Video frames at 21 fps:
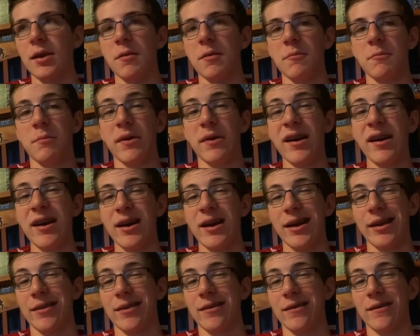
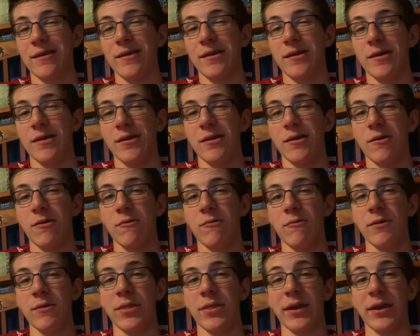But
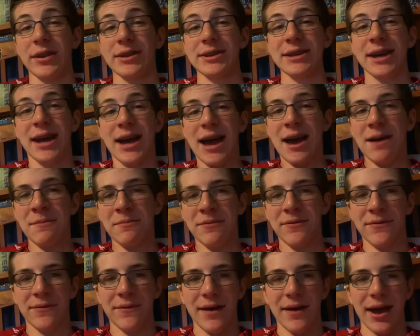with a top
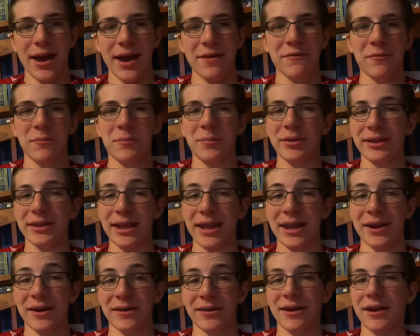five
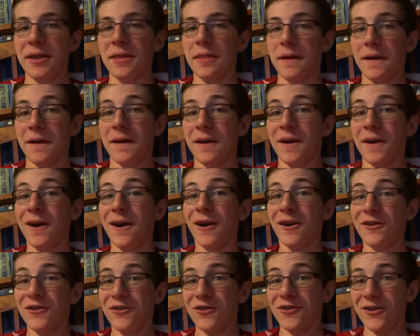player in the
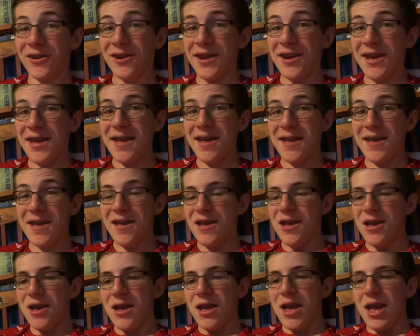country,
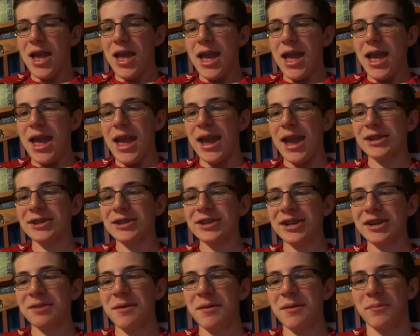it's
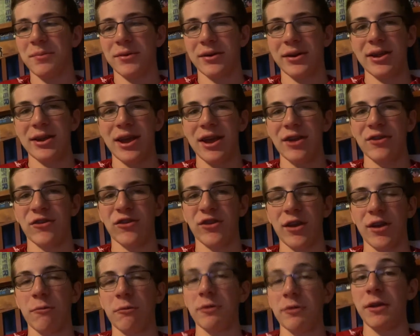going to be pretty
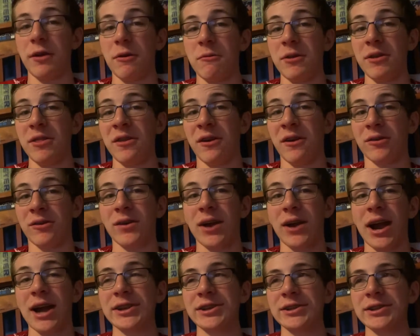interesting. Will they win the
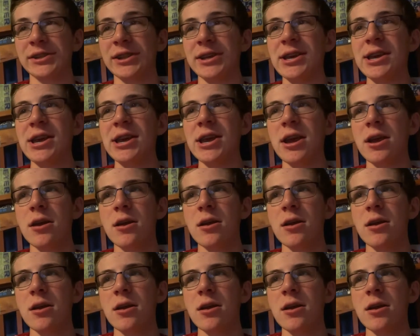Horizon League?